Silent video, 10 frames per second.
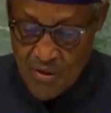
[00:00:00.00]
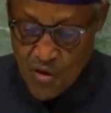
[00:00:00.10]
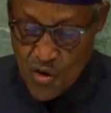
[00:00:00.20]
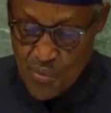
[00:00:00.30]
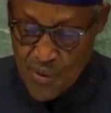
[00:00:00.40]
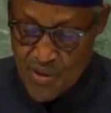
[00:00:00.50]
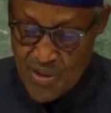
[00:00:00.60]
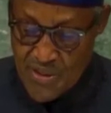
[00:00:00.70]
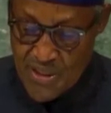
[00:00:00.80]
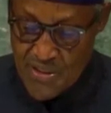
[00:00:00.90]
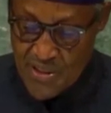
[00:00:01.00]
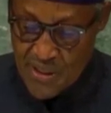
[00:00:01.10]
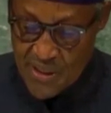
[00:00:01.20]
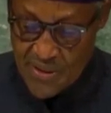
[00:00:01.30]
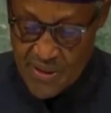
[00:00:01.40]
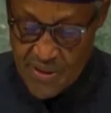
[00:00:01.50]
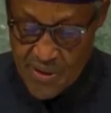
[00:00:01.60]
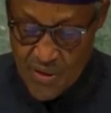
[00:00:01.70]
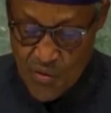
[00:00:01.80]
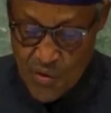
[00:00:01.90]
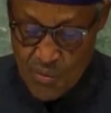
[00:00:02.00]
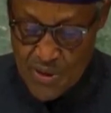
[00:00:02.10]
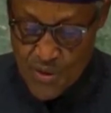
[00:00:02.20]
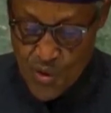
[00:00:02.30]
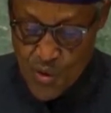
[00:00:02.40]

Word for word: In confronting these challenges, we must